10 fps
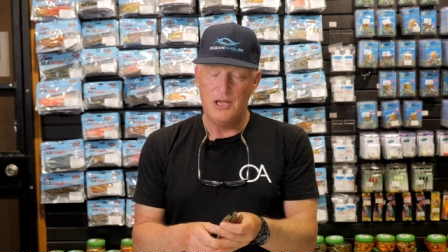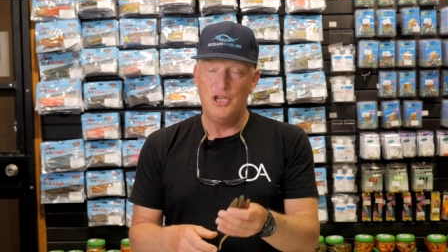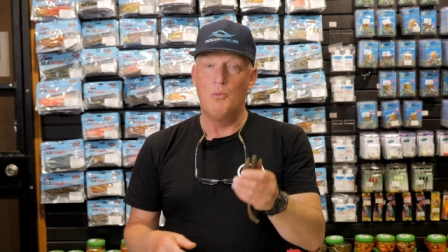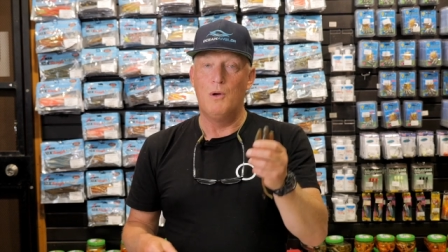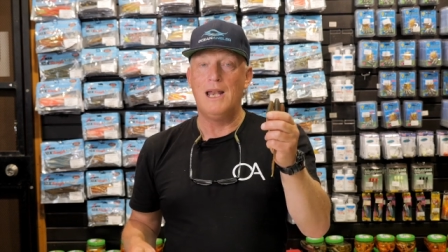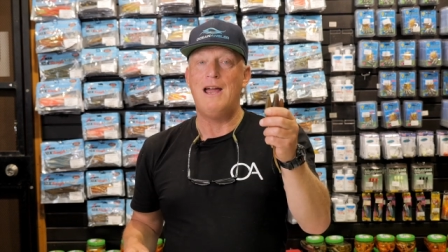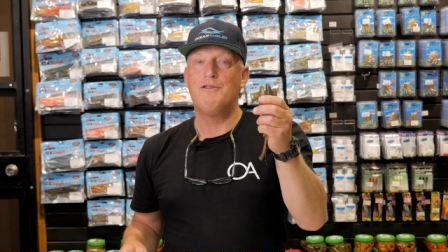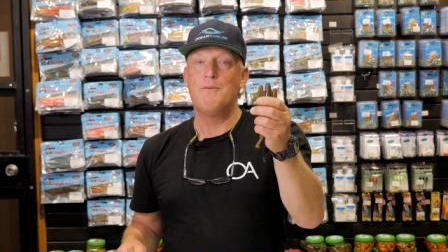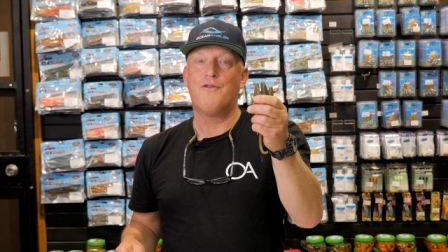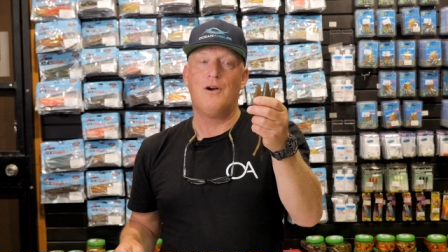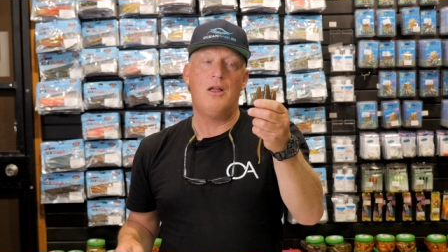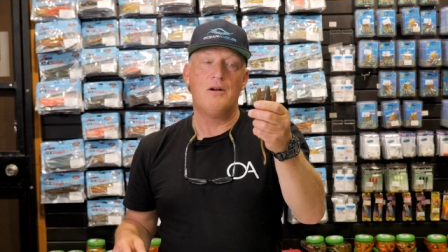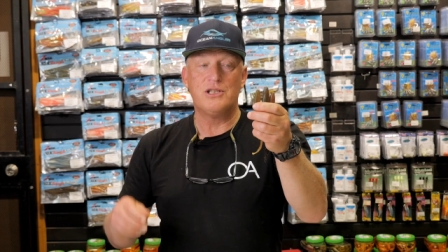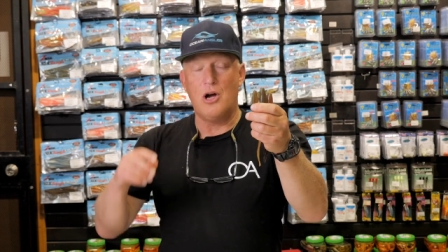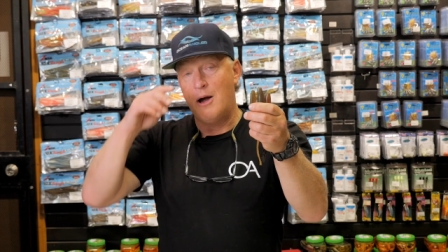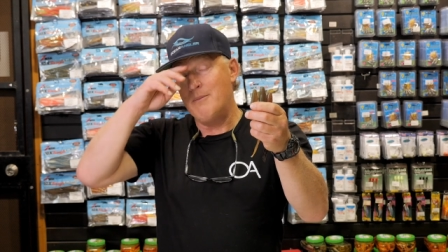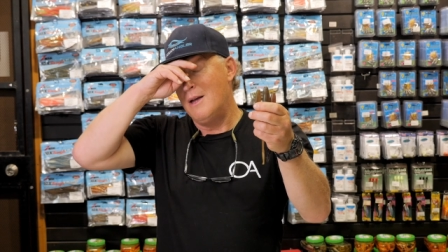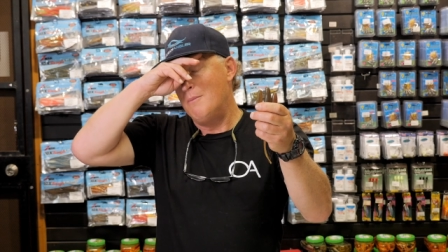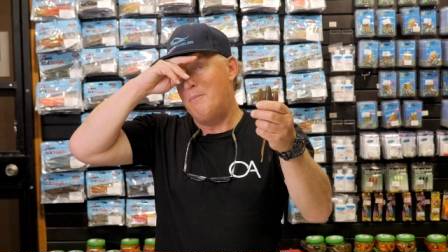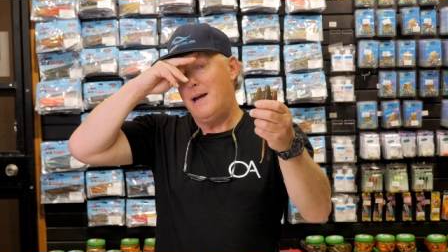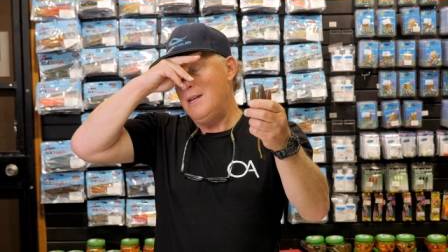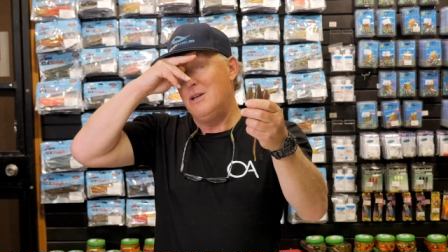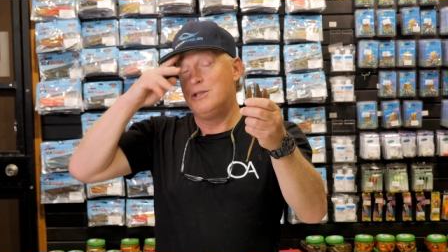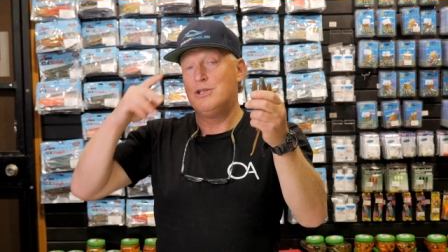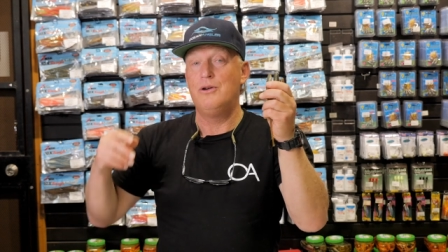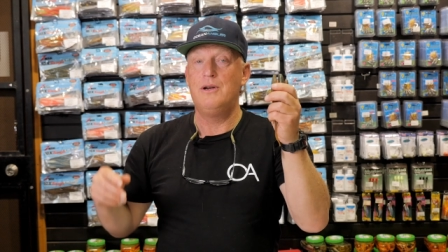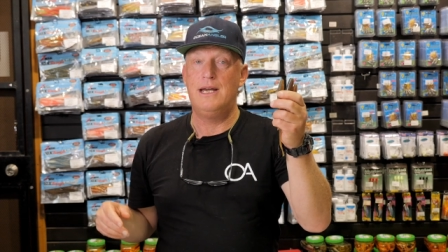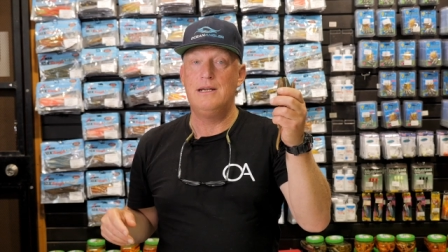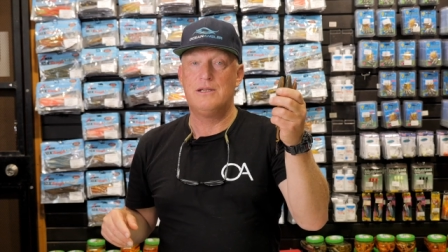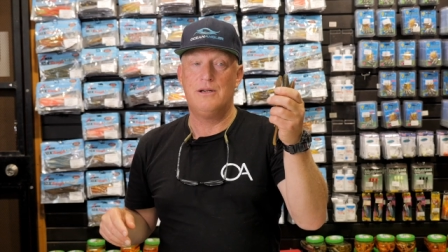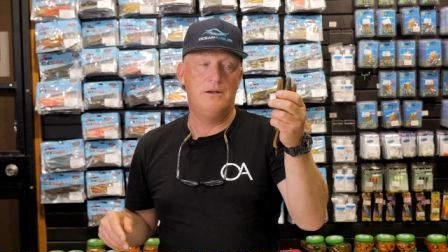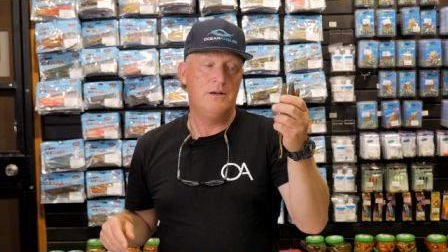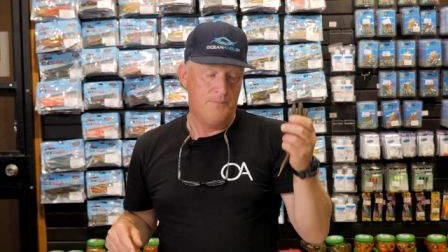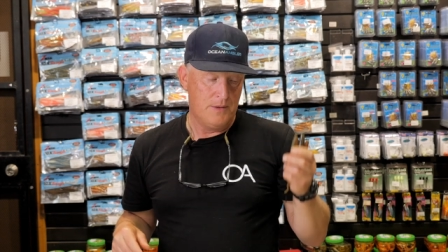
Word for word: You will have them for a long time, but you do need to,